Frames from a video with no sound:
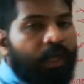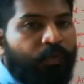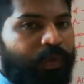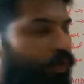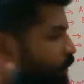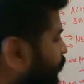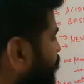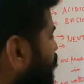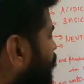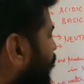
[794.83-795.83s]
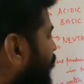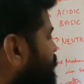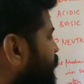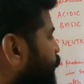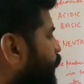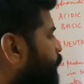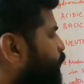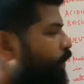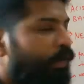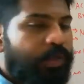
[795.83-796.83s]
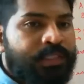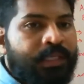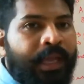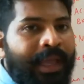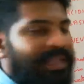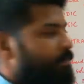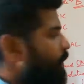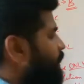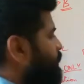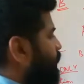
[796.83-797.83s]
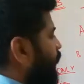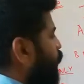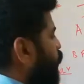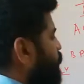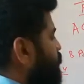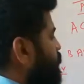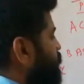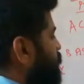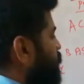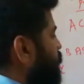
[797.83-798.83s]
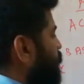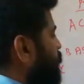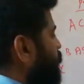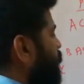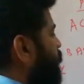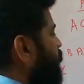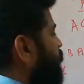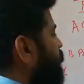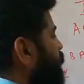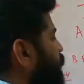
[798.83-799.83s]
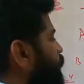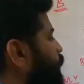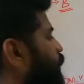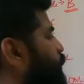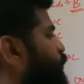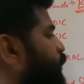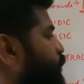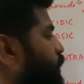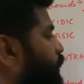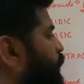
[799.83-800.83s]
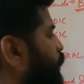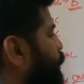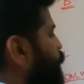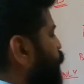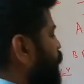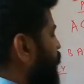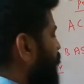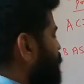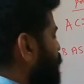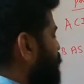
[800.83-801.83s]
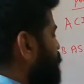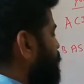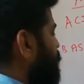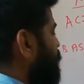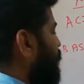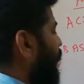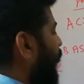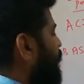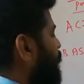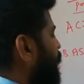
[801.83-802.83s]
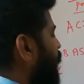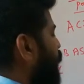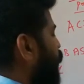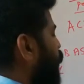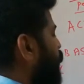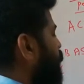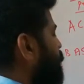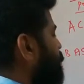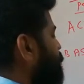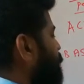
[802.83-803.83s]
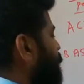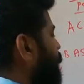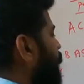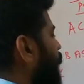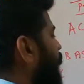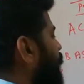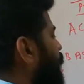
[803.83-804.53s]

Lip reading: we know that acid will produce H plus ions in solution. So H plus is a cation ion and